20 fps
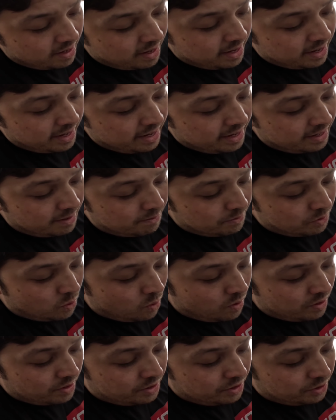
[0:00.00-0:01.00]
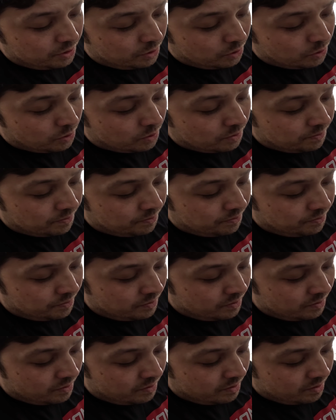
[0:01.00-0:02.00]
and I'm going to
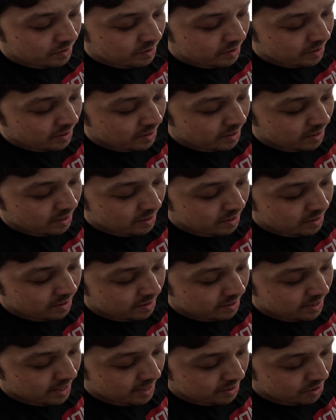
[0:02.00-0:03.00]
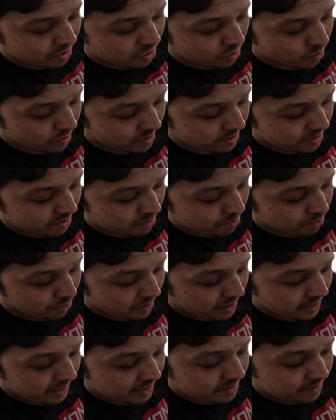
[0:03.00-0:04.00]
kind of squeeze it in
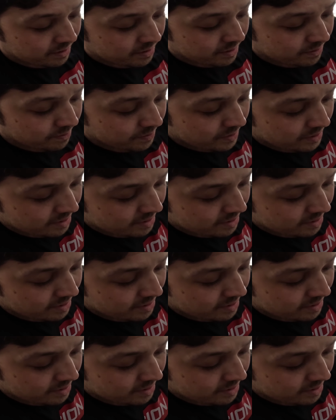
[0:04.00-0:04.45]
place.